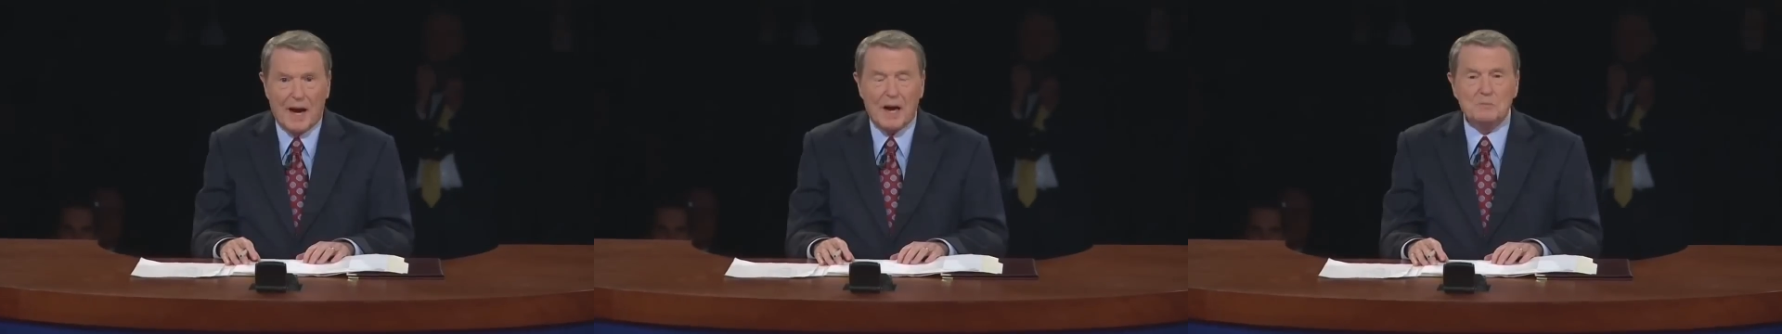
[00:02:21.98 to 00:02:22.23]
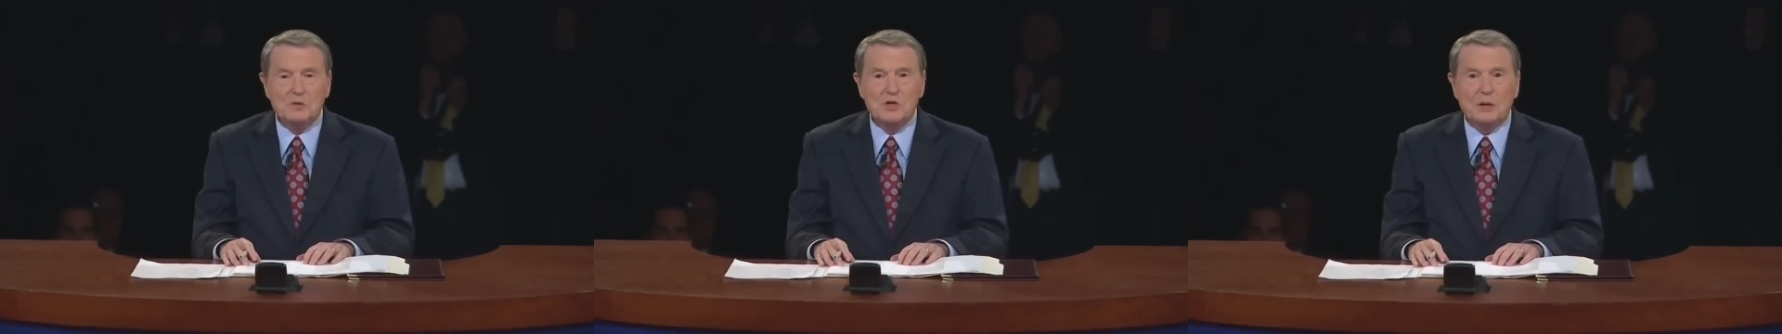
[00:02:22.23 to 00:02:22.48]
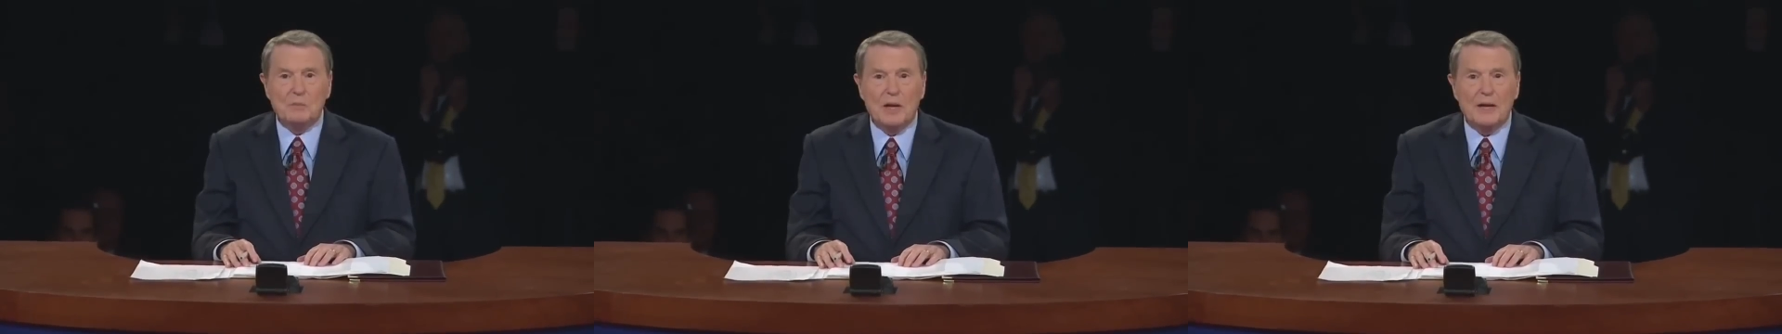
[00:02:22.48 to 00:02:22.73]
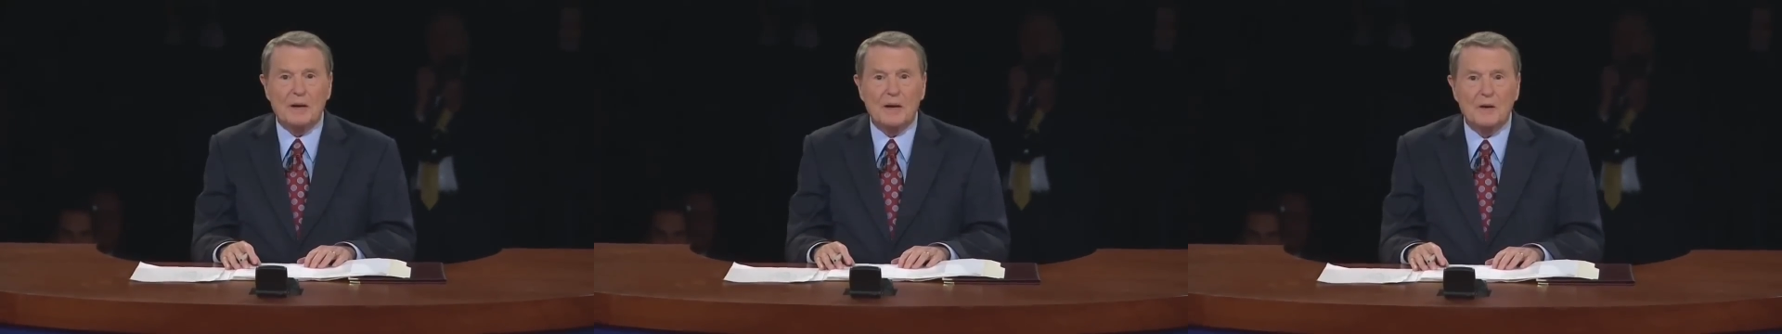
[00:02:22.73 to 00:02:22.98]
I'm
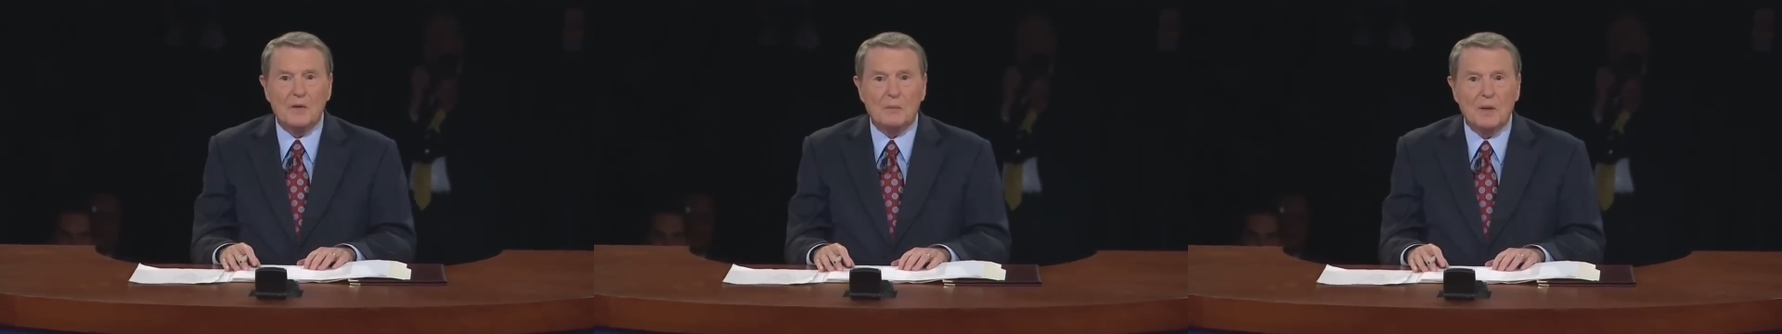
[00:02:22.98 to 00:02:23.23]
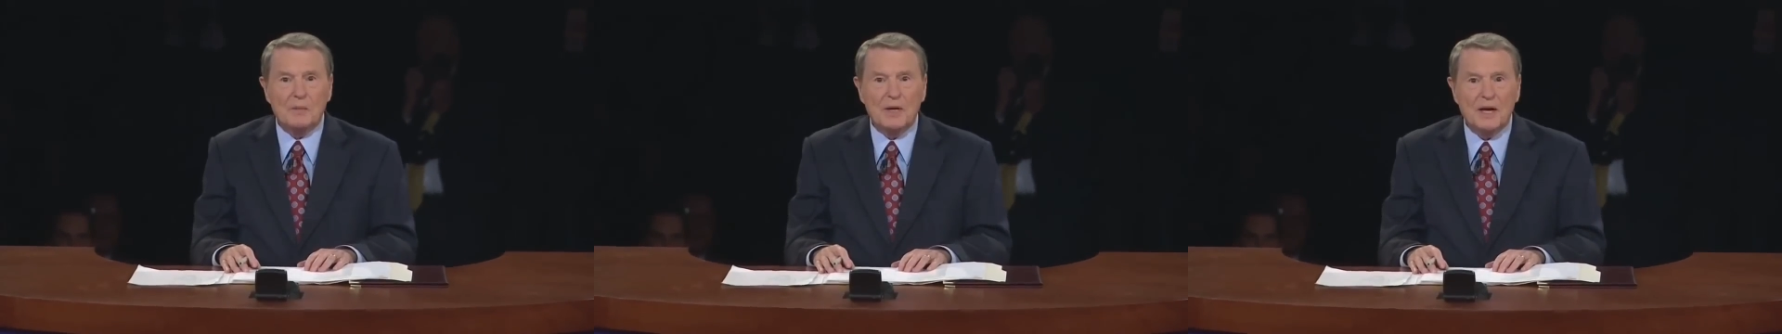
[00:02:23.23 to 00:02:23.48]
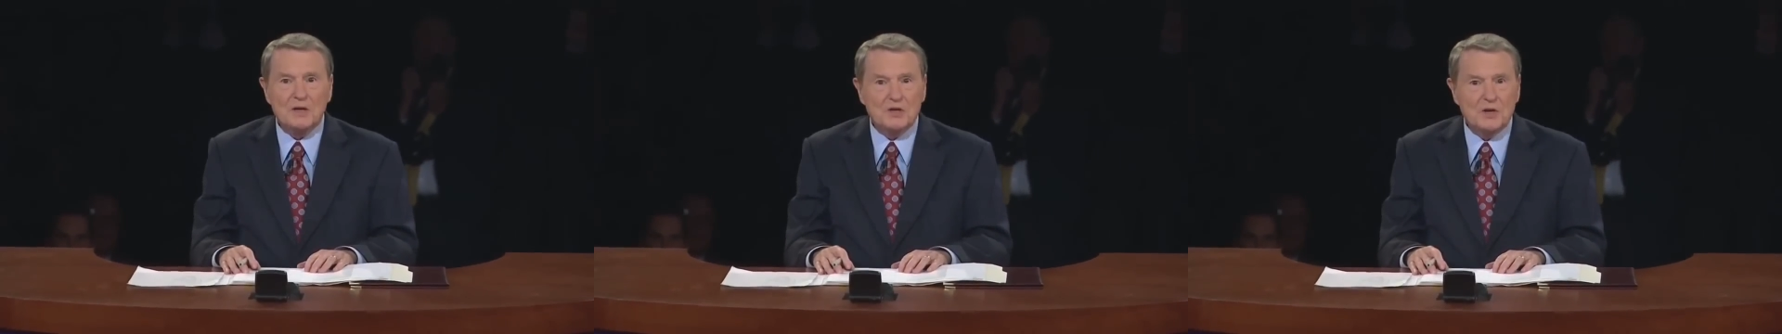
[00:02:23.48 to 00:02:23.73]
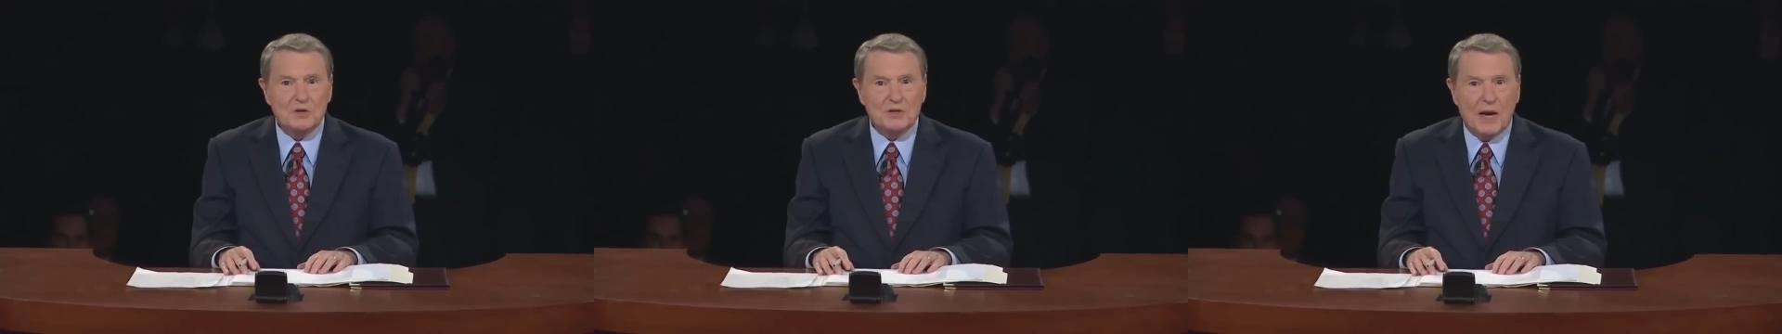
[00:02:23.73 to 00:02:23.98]
jumping in a
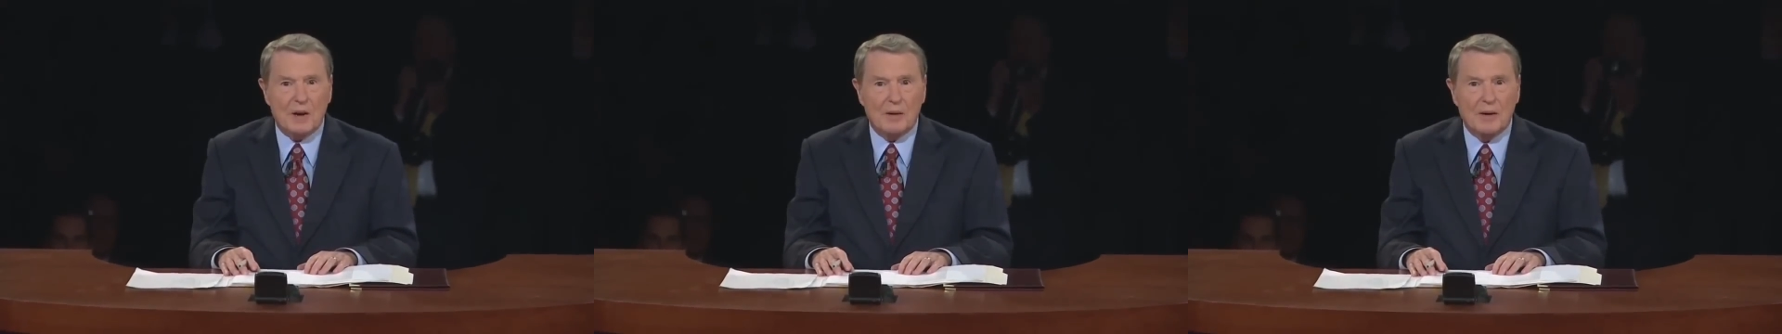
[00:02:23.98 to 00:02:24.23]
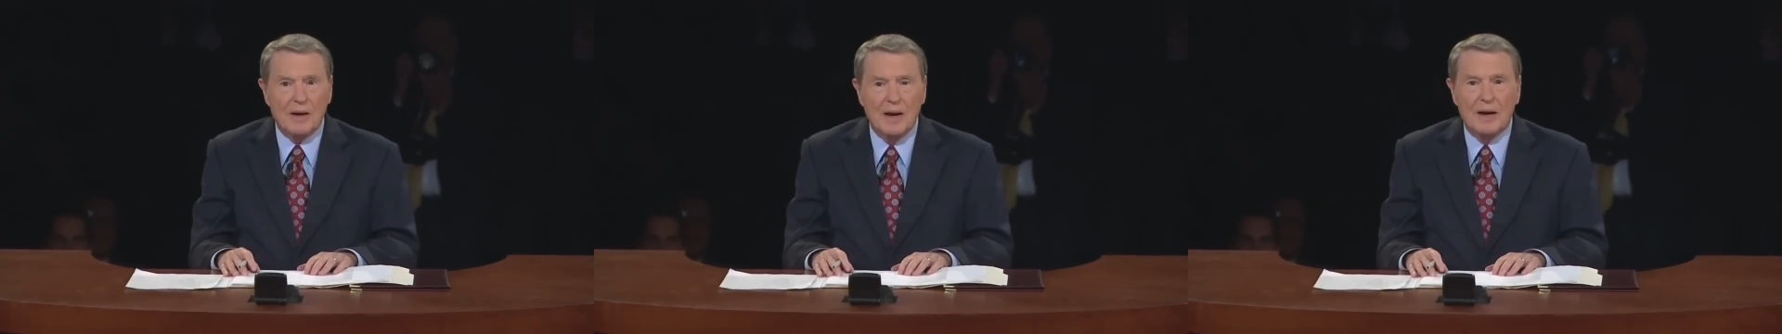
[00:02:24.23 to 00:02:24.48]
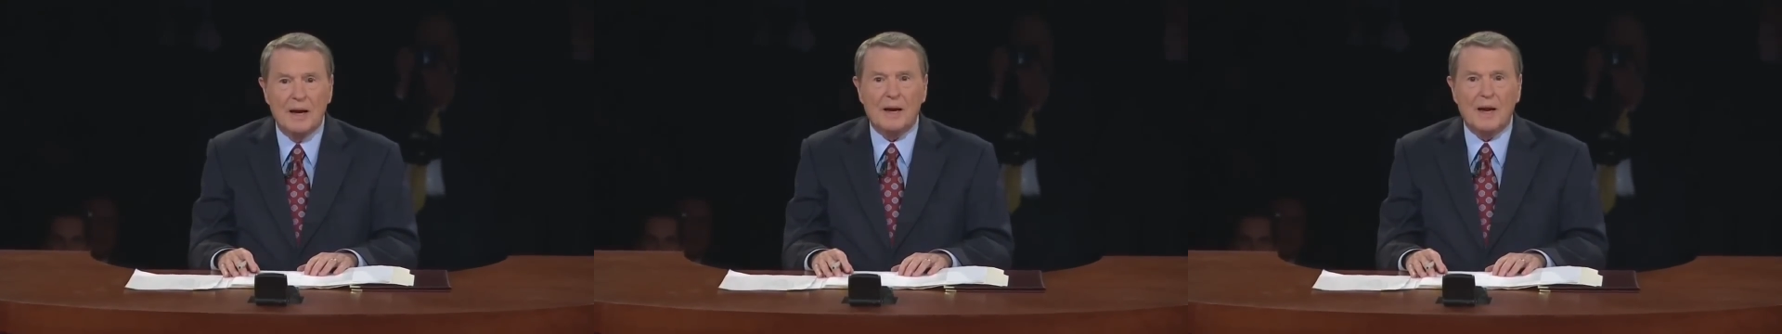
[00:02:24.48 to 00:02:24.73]
pimento shower.